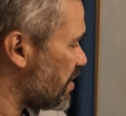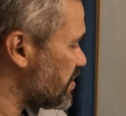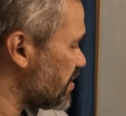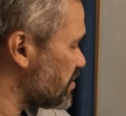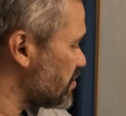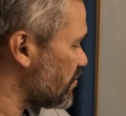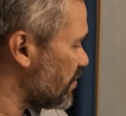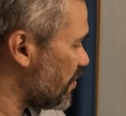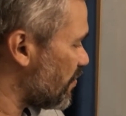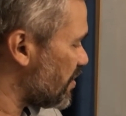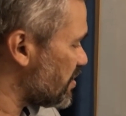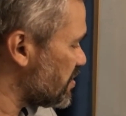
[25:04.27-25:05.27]
plus x2
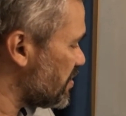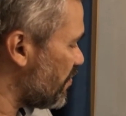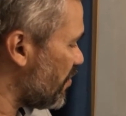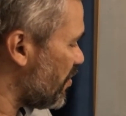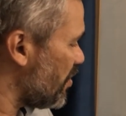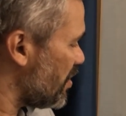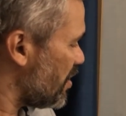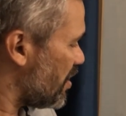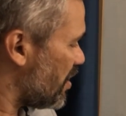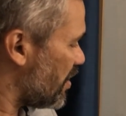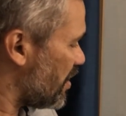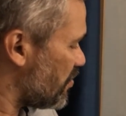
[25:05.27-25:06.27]
equals 0,
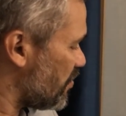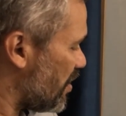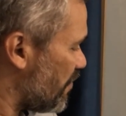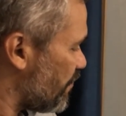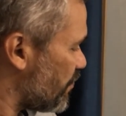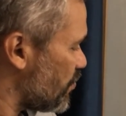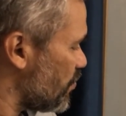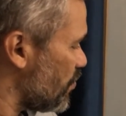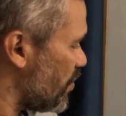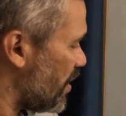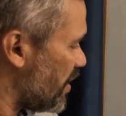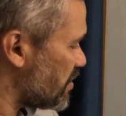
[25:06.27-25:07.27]
and here you have
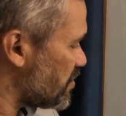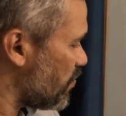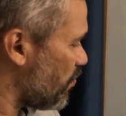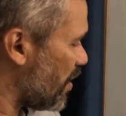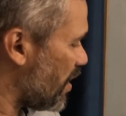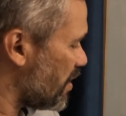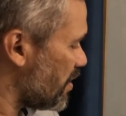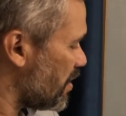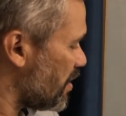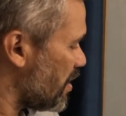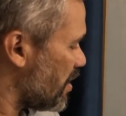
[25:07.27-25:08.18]
2x1